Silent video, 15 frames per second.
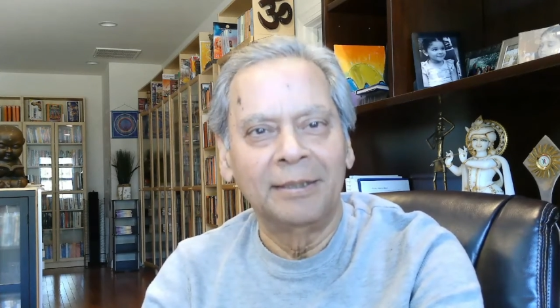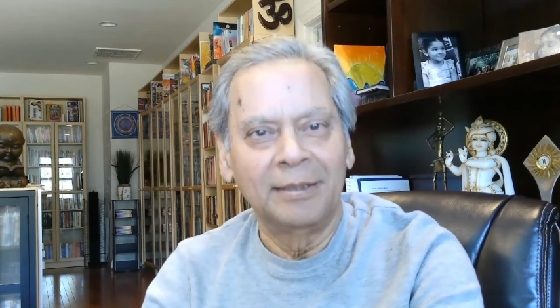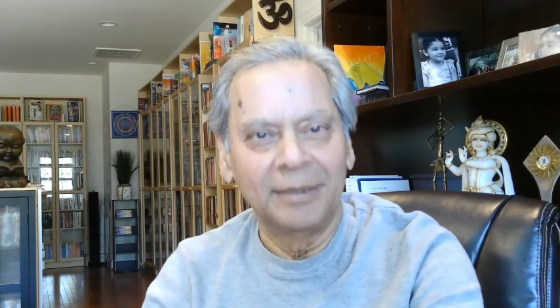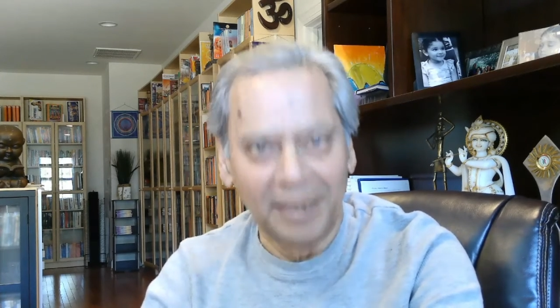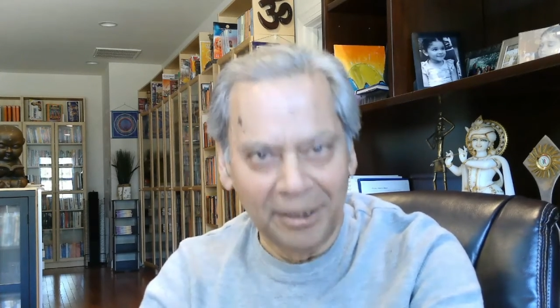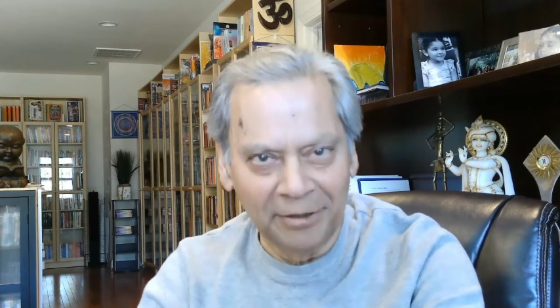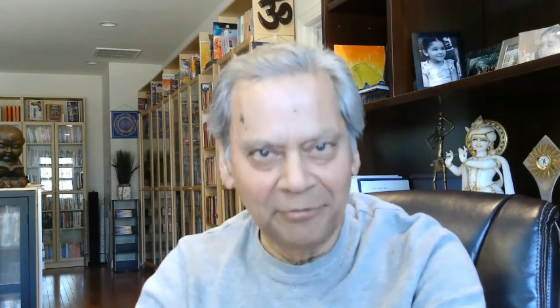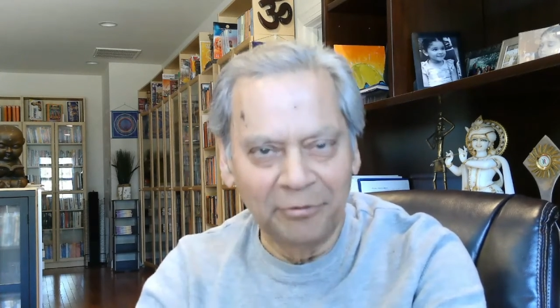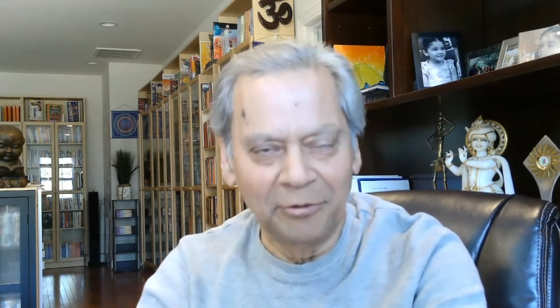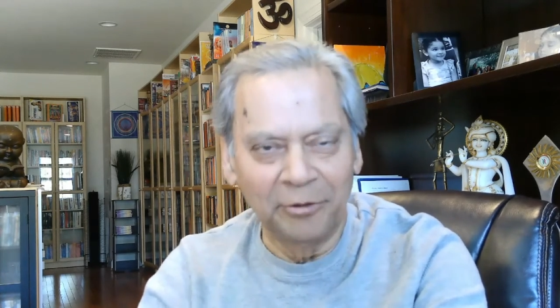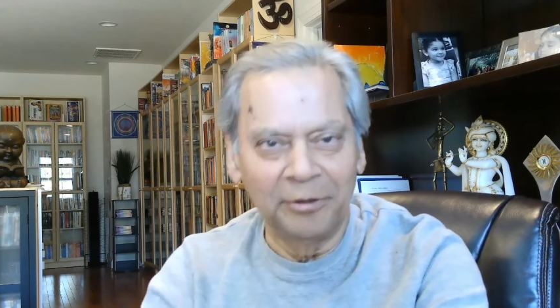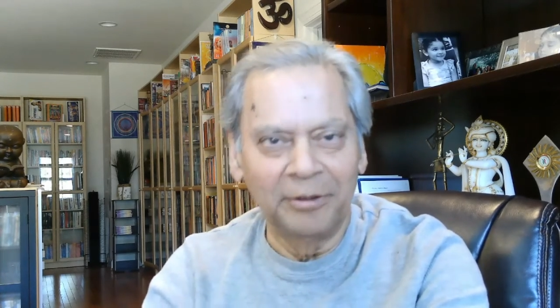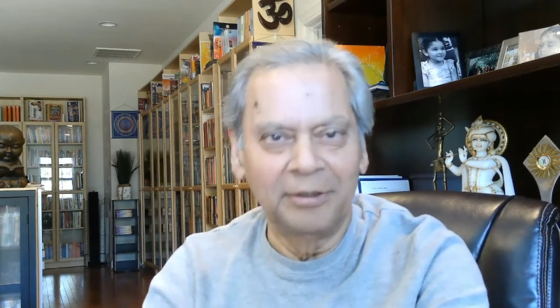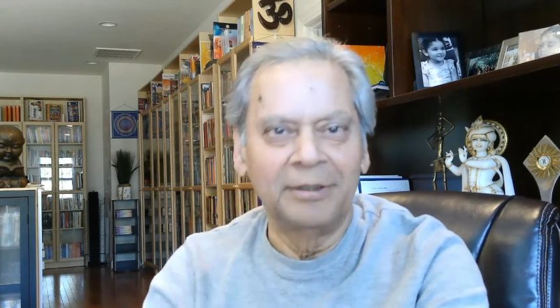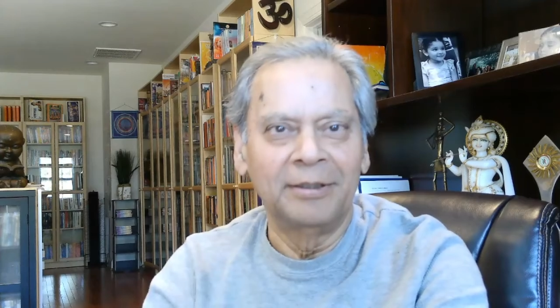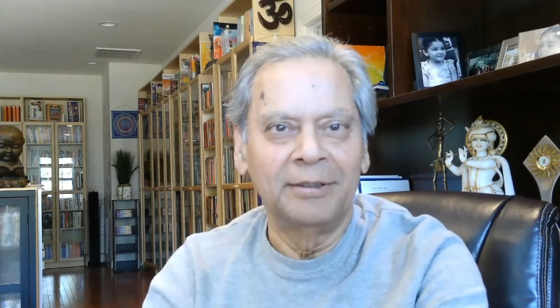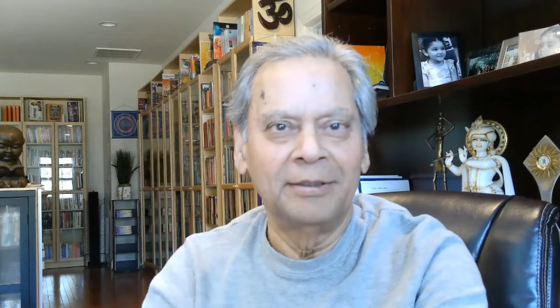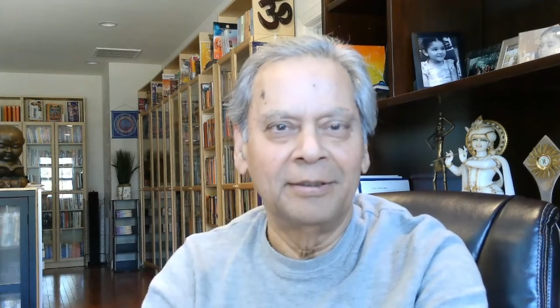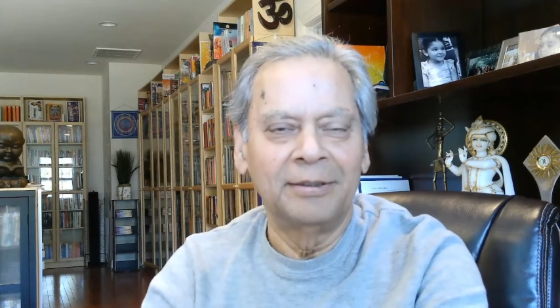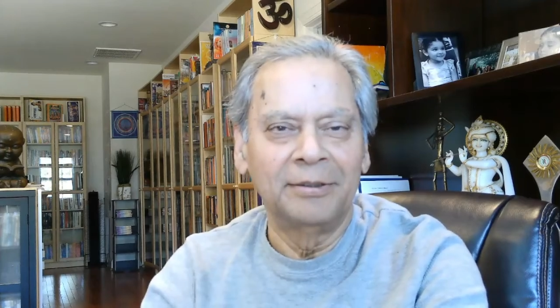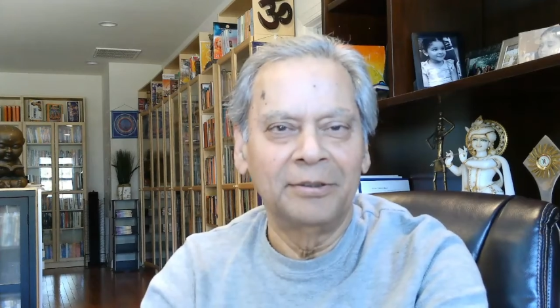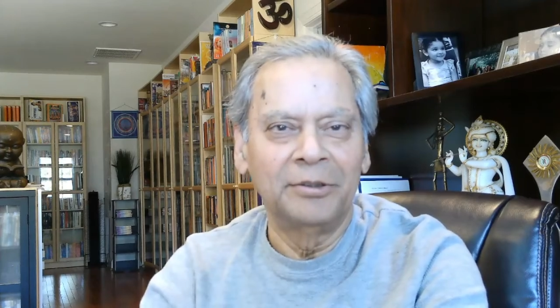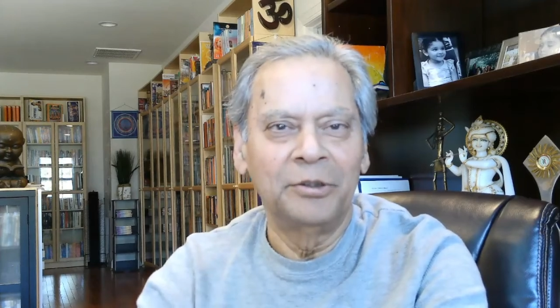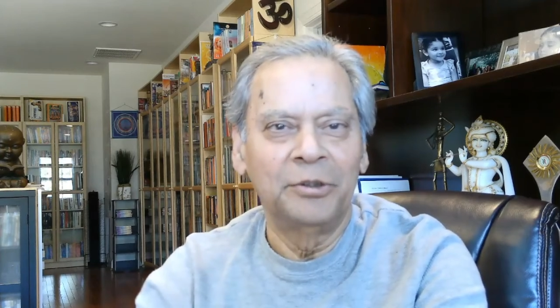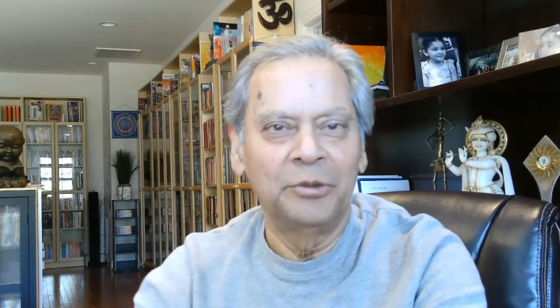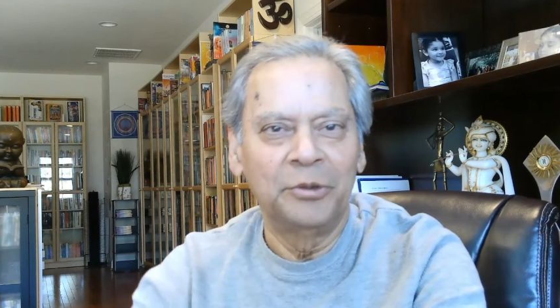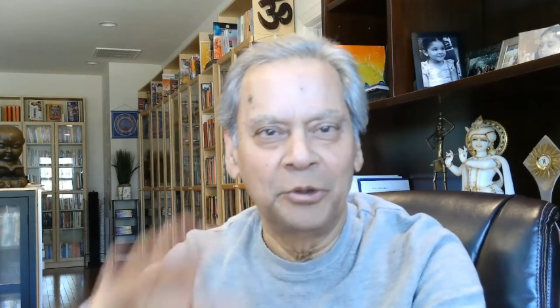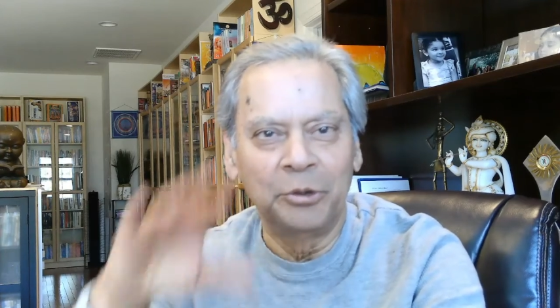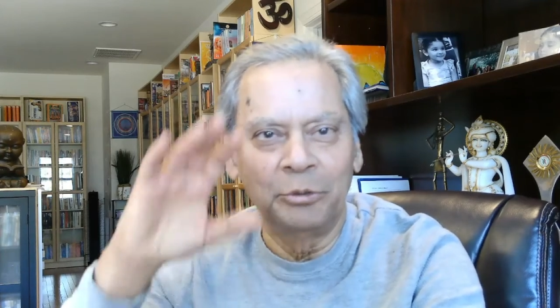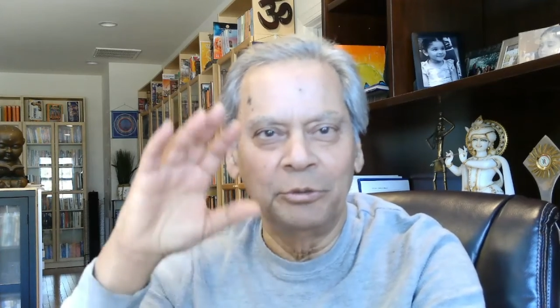thankful
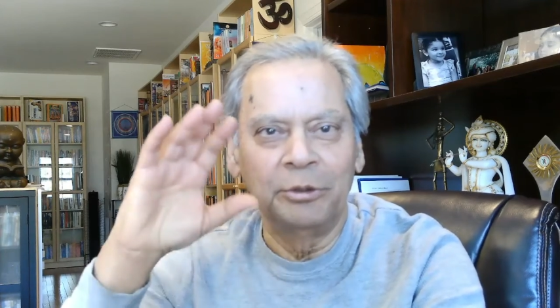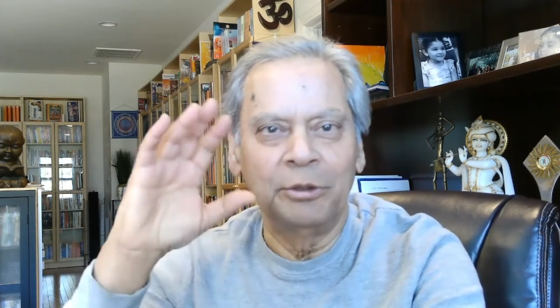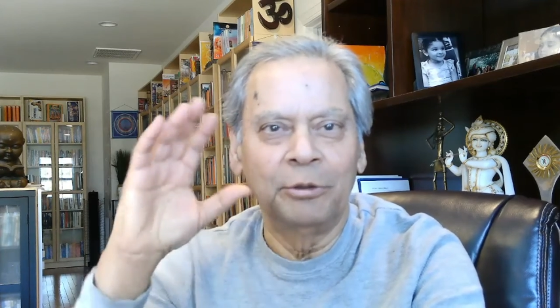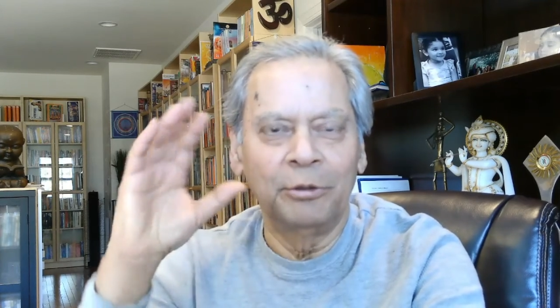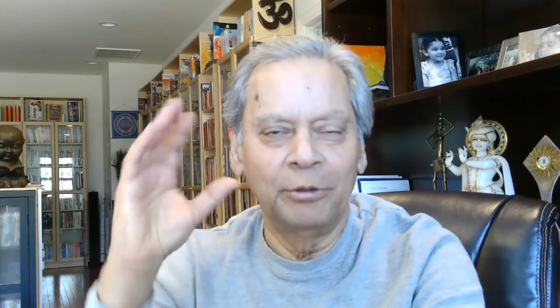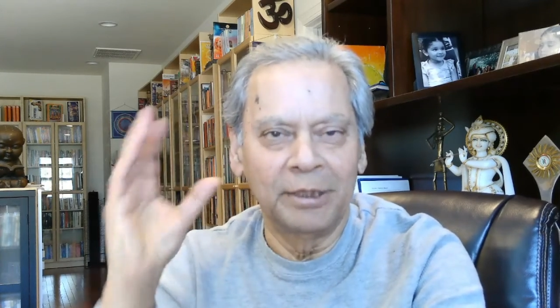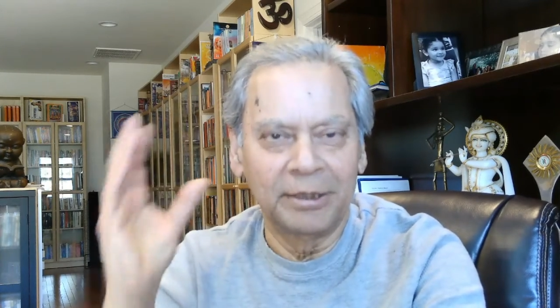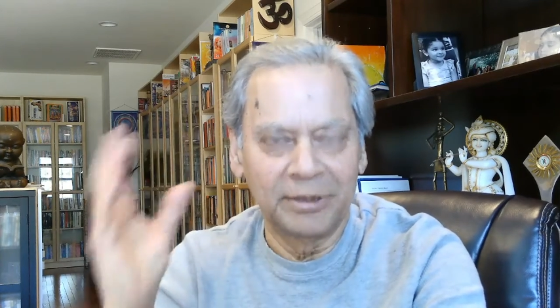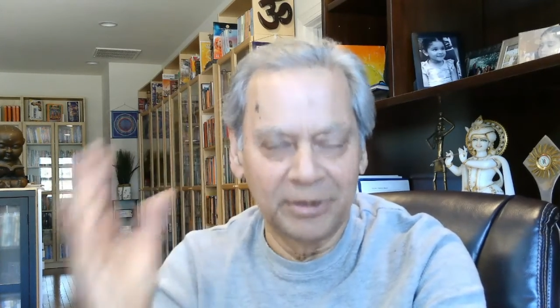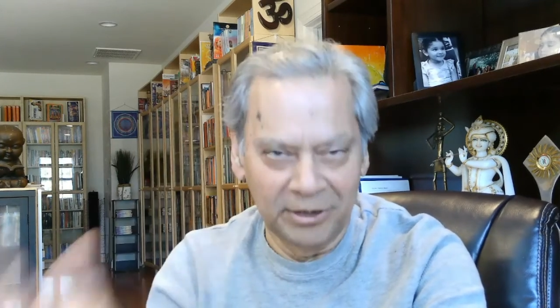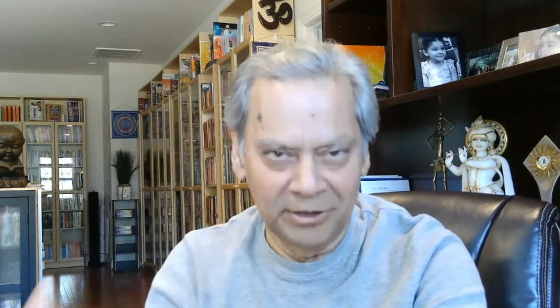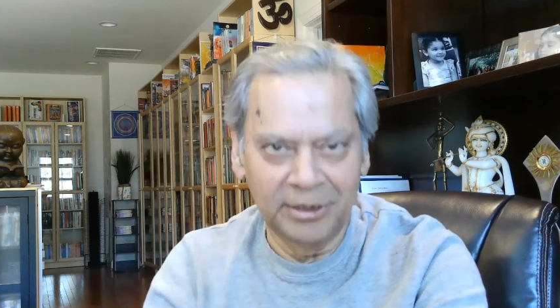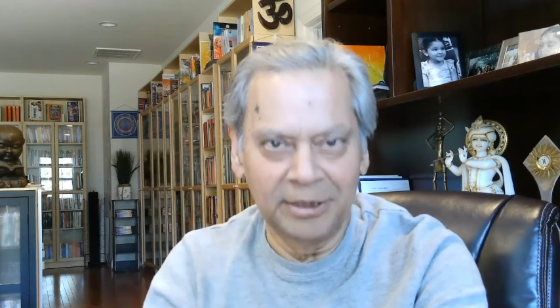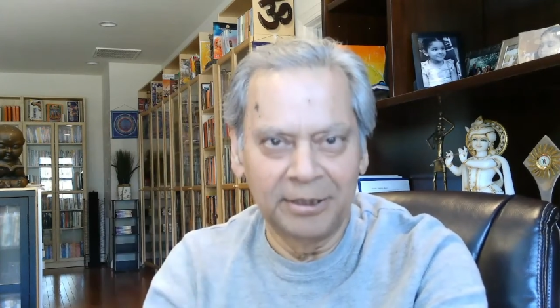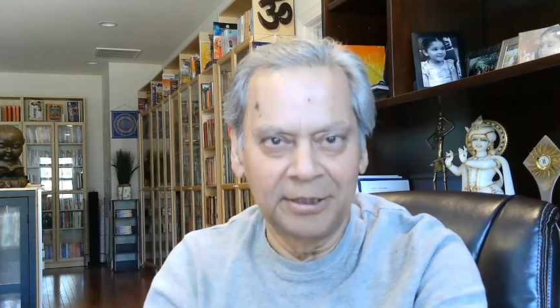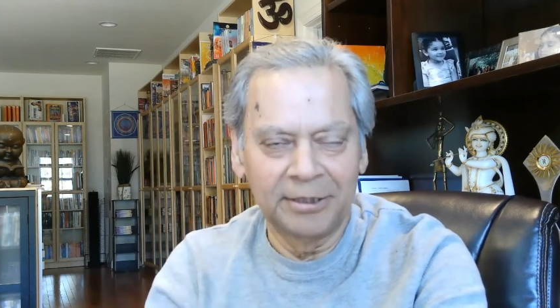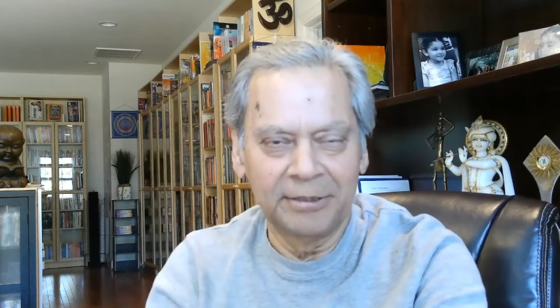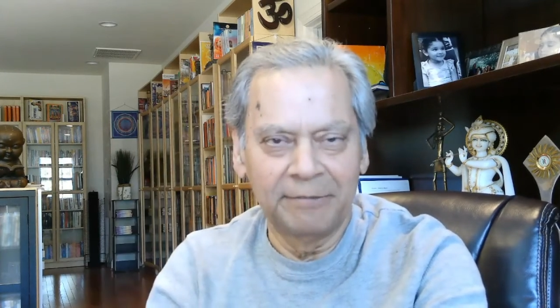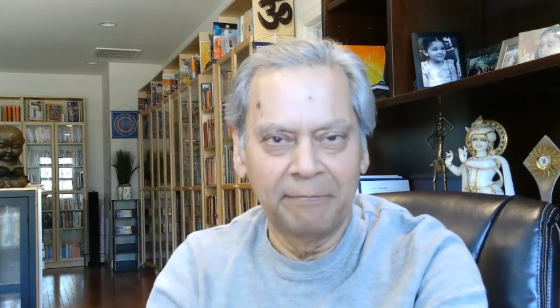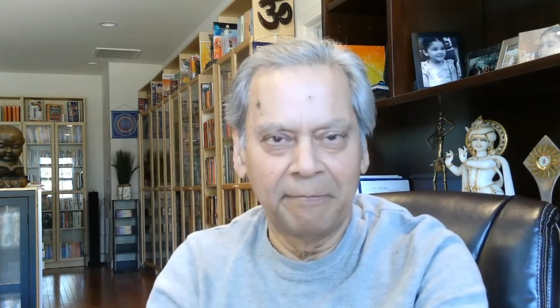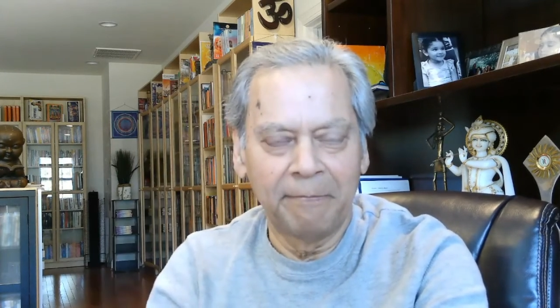to the whole existence.